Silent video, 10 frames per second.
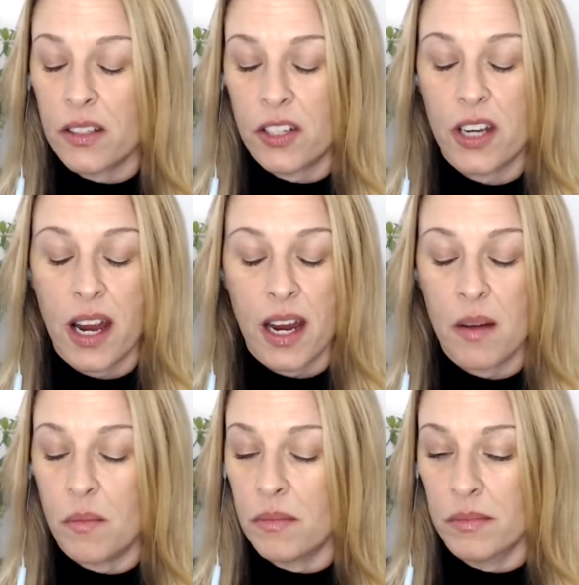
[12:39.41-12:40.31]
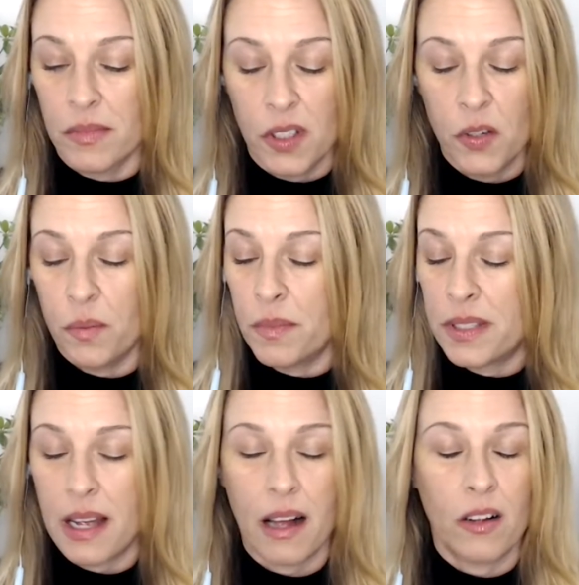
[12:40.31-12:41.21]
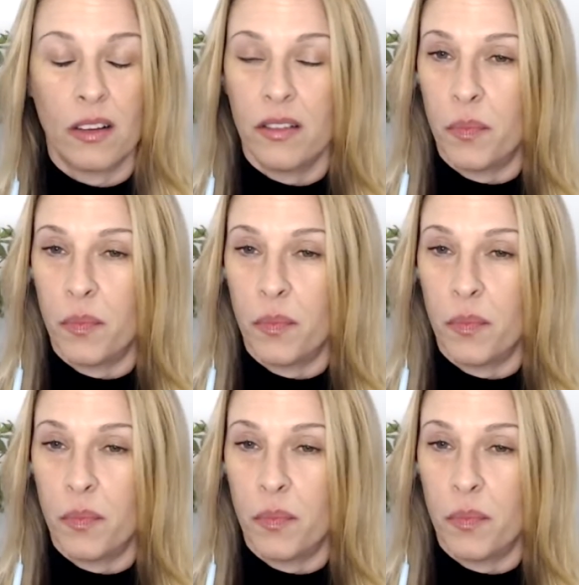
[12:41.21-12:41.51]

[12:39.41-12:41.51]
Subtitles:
shame loop cycle of